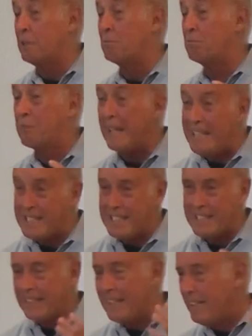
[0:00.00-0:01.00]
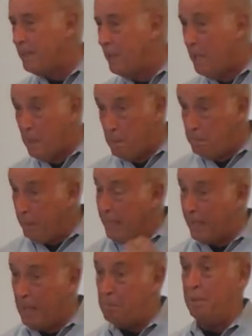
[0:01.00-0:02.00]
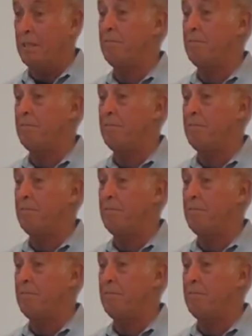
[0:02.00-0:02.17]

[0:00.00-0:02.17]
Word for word: courageous and getting beat up.